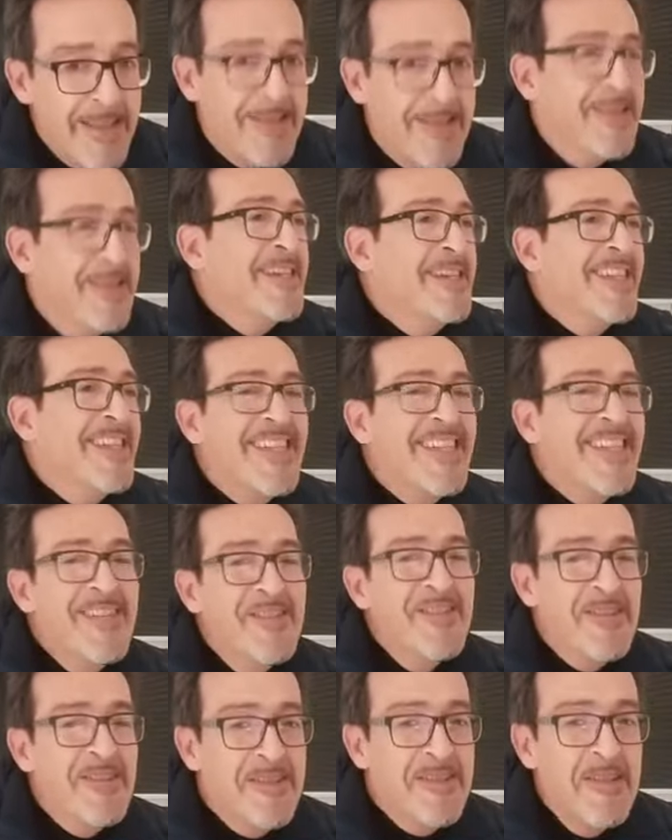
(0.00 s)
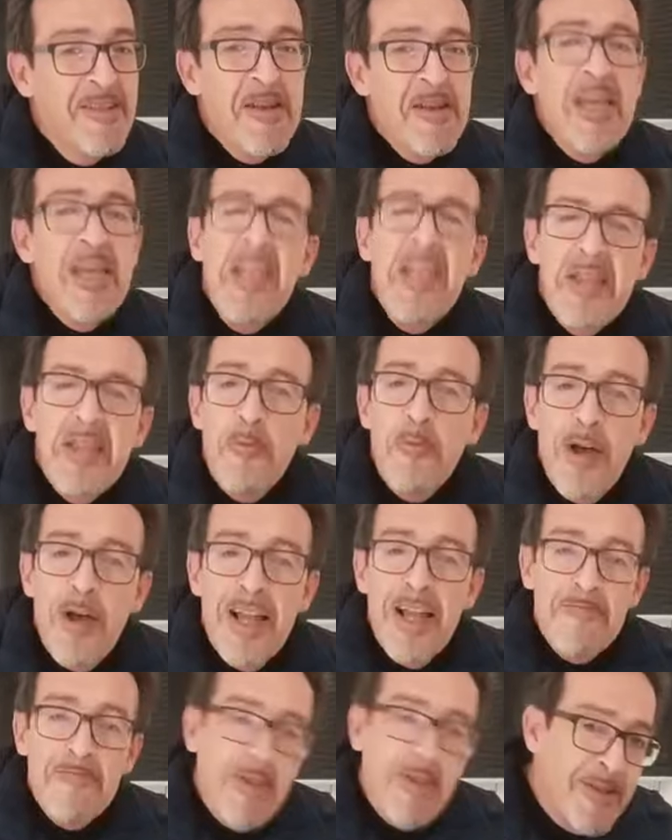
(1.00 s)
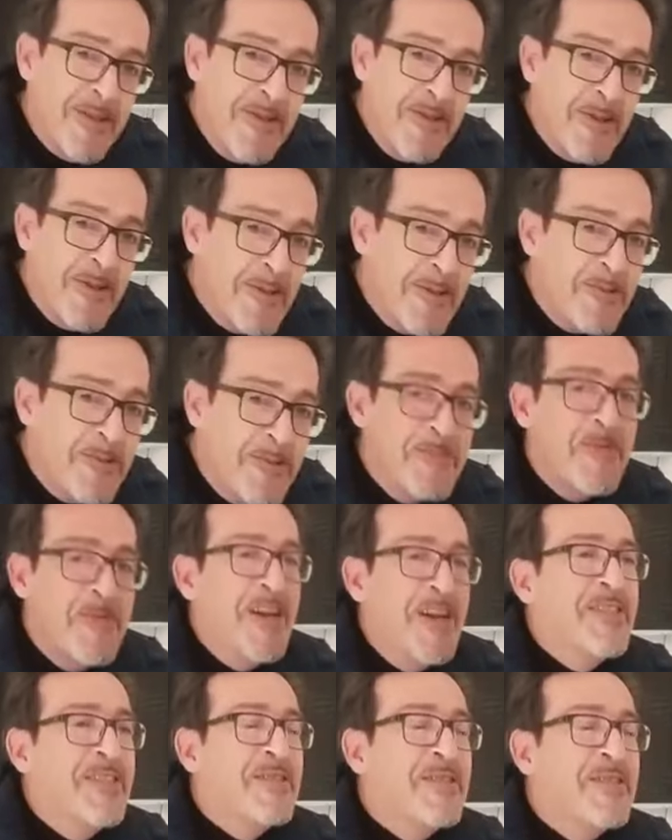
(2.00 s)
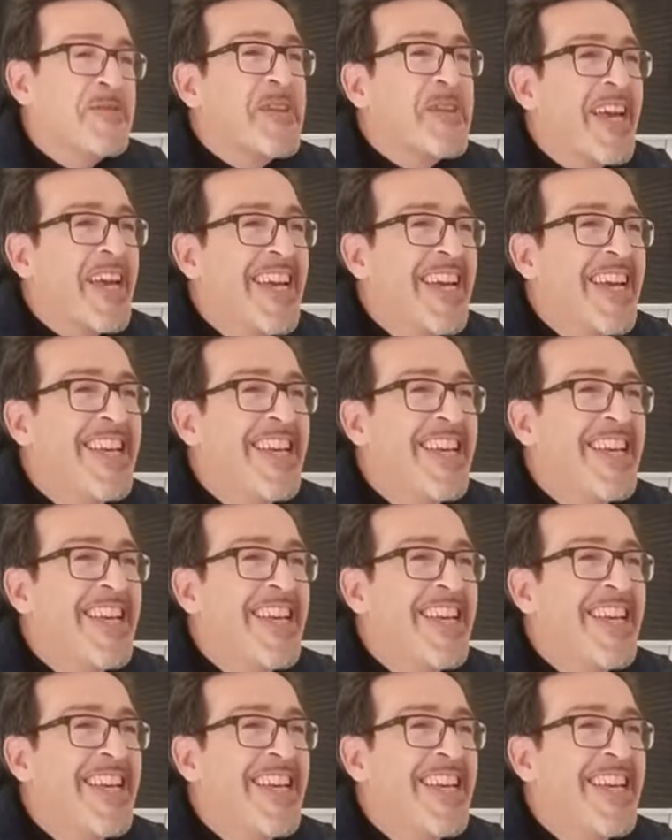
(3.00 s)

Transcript: So eat well, but not too much, okay?